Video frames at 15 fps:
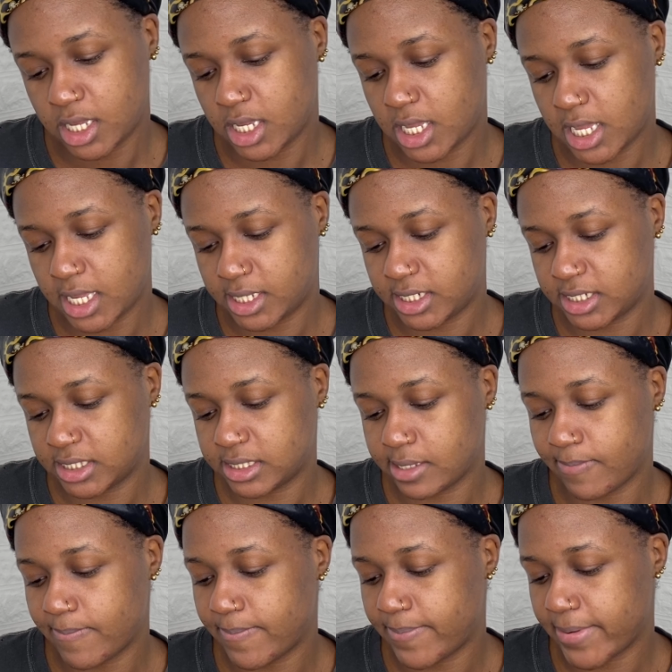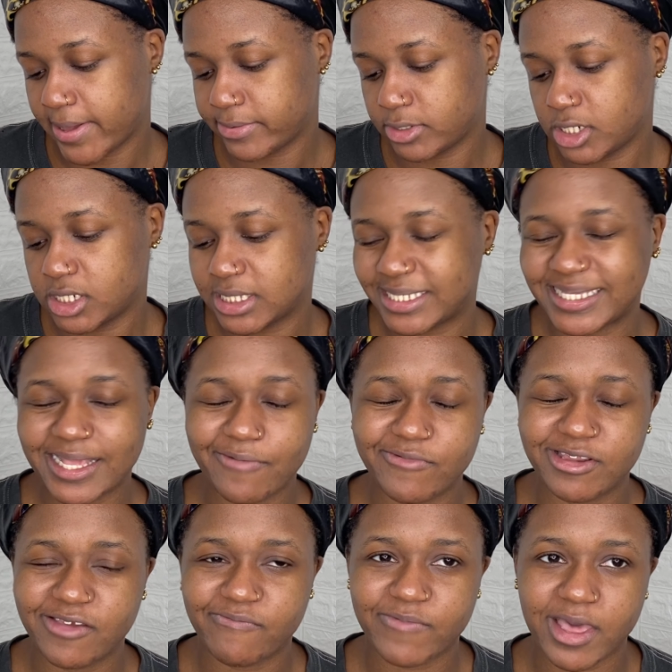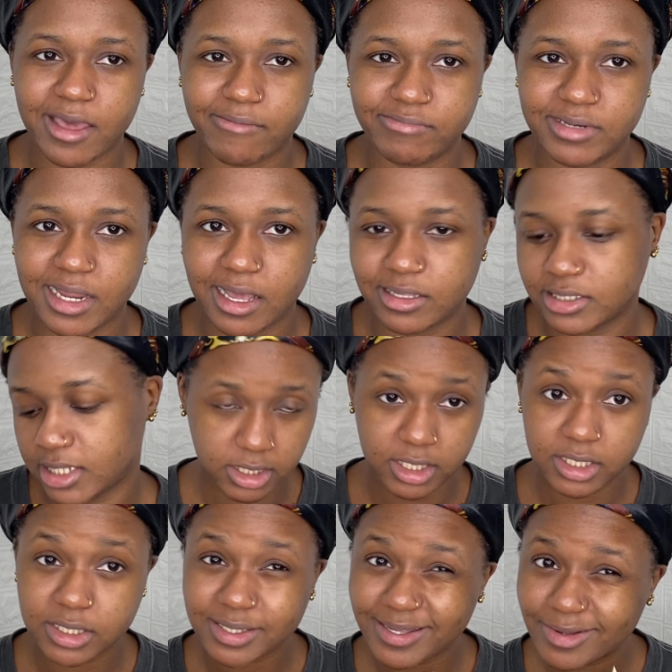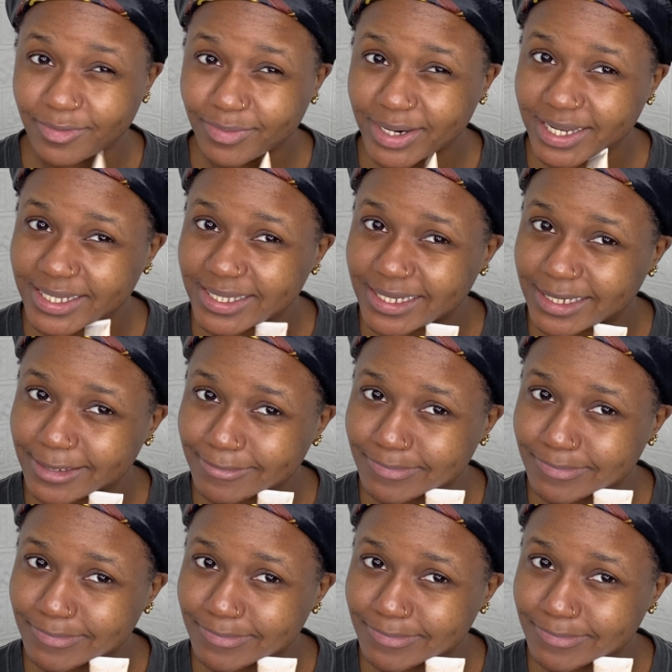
It is about $75. It is a little pricey,